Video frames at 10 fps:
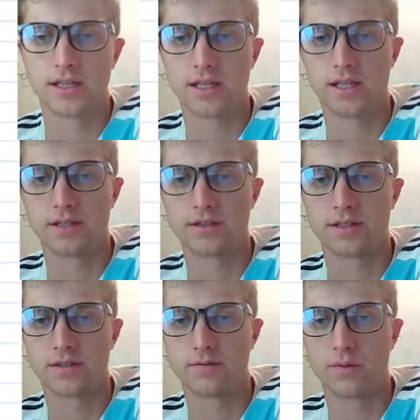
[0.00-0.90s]
We
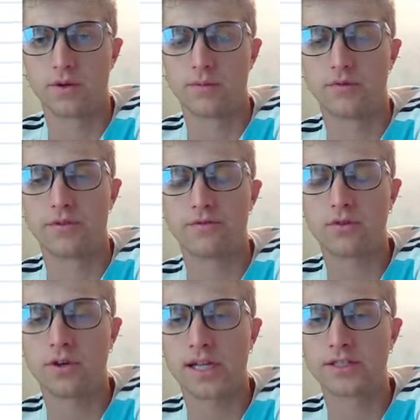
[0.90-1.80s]
want to move the
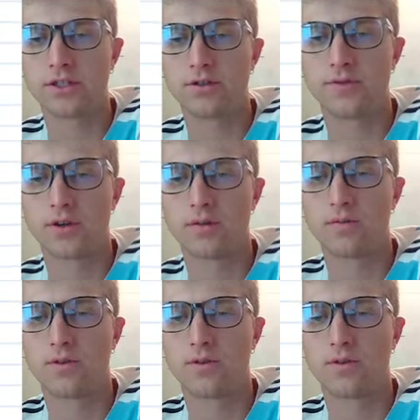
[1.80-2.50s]
4x over.